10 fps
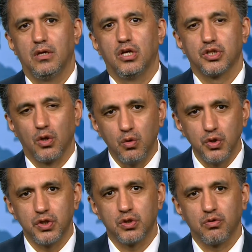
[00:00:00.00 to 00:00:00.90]

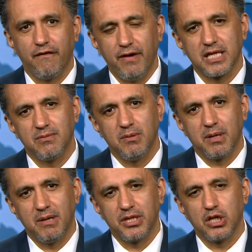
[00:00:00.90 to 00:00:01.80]
solution to effective
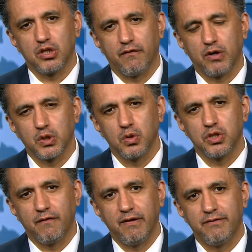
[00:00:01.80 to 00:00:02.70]
implementation of
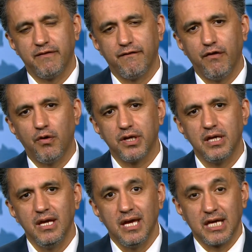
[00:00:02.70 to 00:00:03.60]
Resolution 1540,
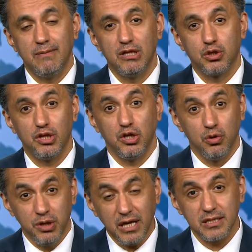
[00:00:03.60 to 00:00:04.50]
given to the
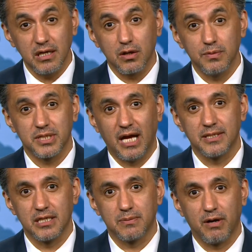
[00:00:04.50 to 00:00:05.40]
unique
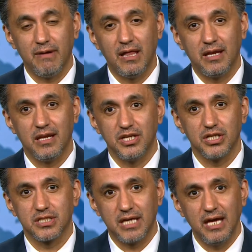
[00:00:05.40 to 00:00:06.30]
circumstances prevailing in
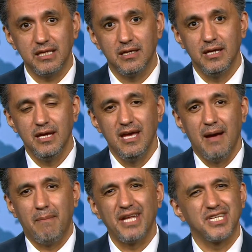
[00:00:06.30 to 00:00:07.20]
each state,
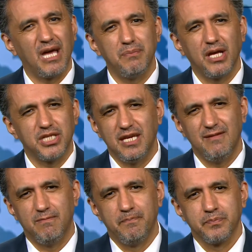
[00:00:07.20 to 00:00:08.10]
much can be
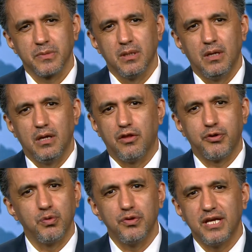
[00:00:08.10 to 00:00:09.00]
achieved
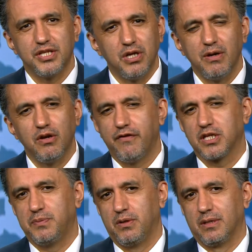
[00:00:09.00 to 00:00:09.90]
through the sharing of
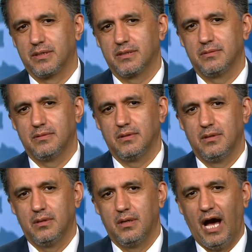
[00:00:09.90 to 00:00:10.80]
experience.
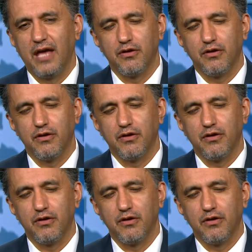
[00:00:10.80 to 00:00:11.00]
I